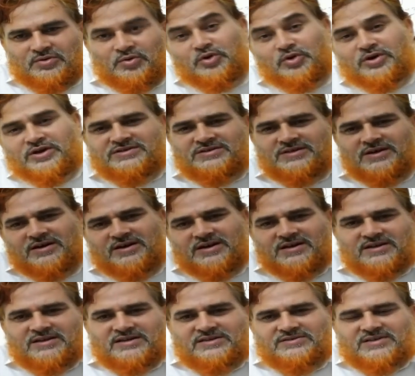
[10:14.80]
Vocational
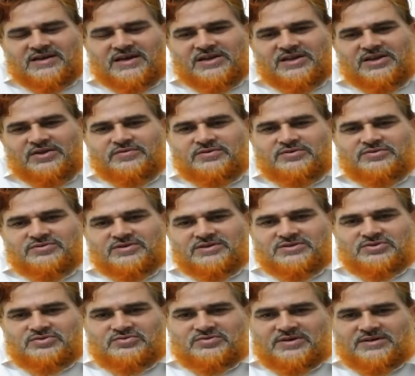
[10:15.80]
trainings are given to
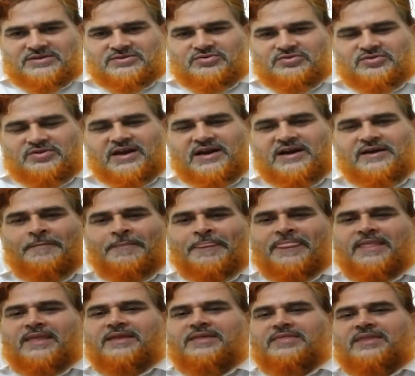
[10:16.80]
the students so that
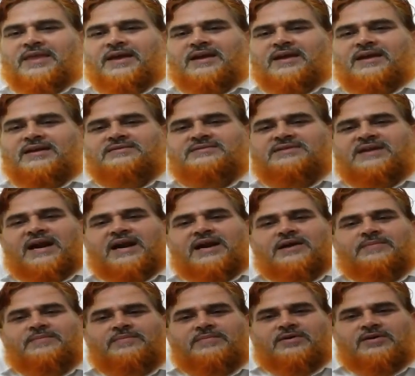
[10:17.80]
they can
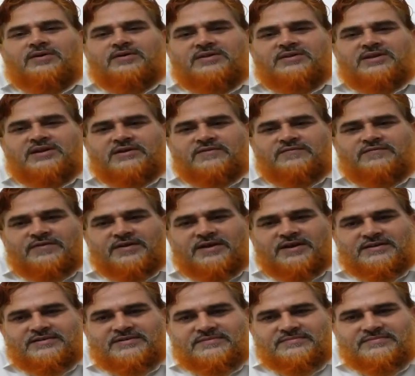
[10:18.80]
stand up on their
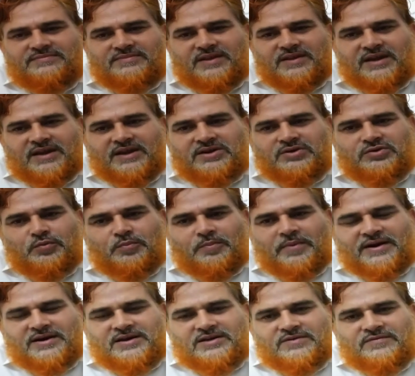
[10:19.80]
feet. They can do
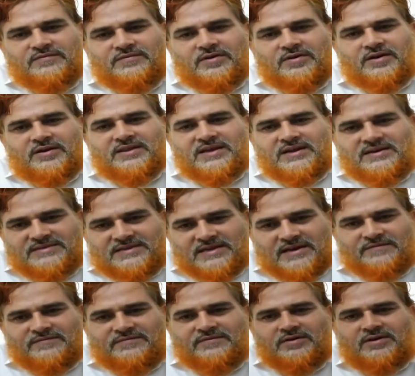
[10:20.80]
better for
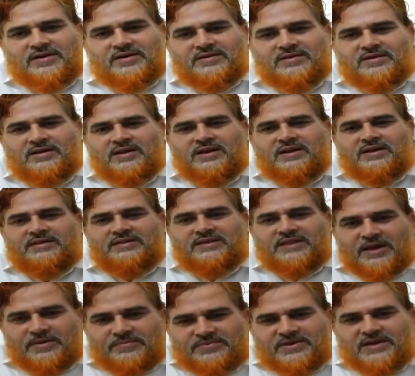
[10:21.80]
themselves,
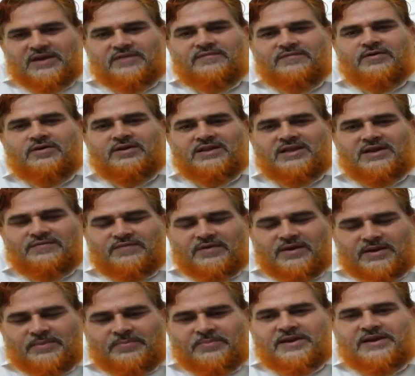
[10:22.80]
for their
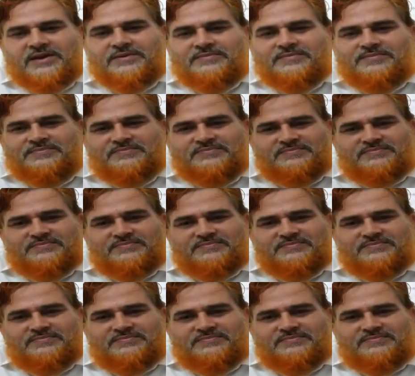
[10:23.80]
family.